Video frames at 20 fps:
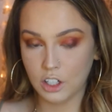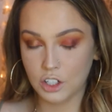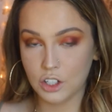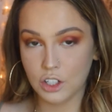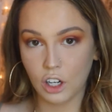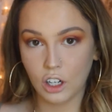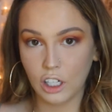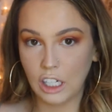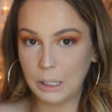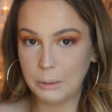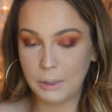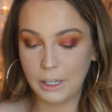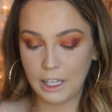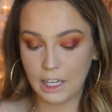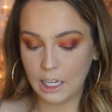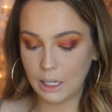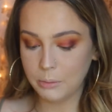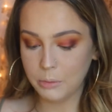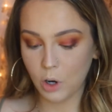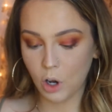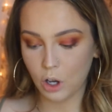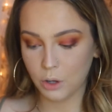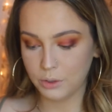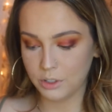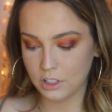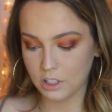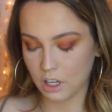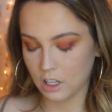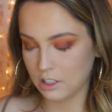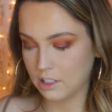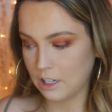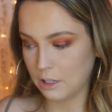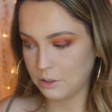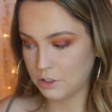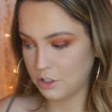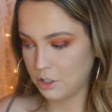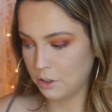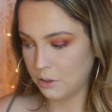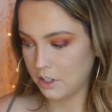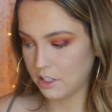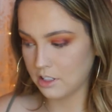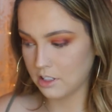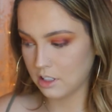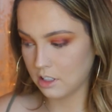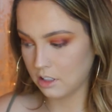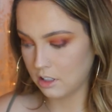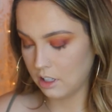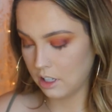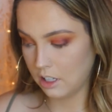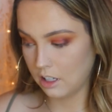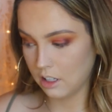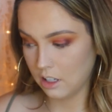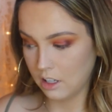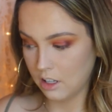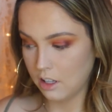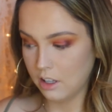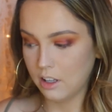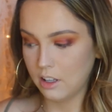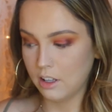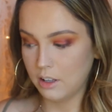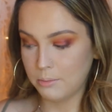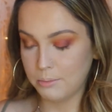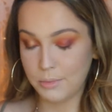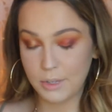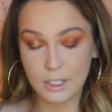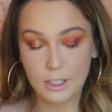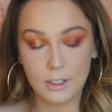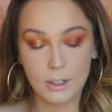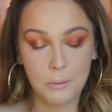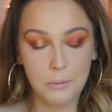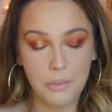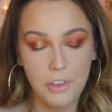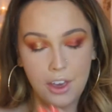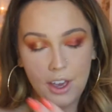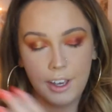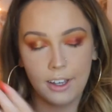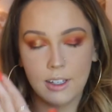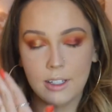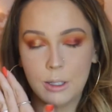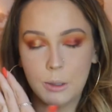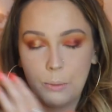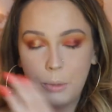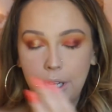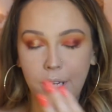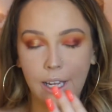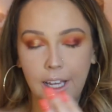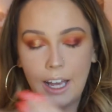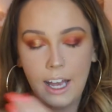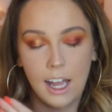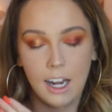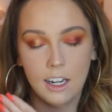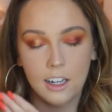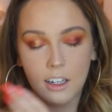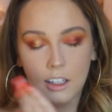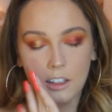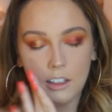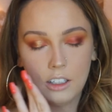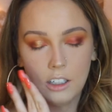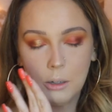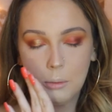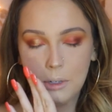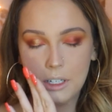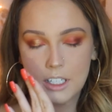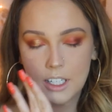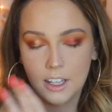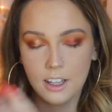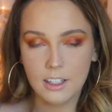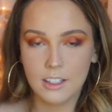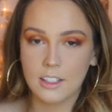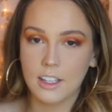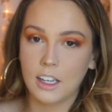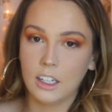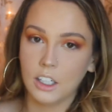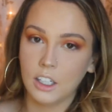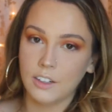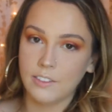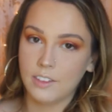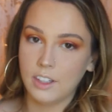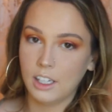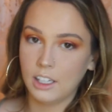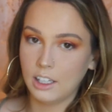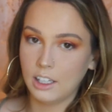Sorry, my camera always cuts out so you guys can like miss some things, but I added a little bit to the center of the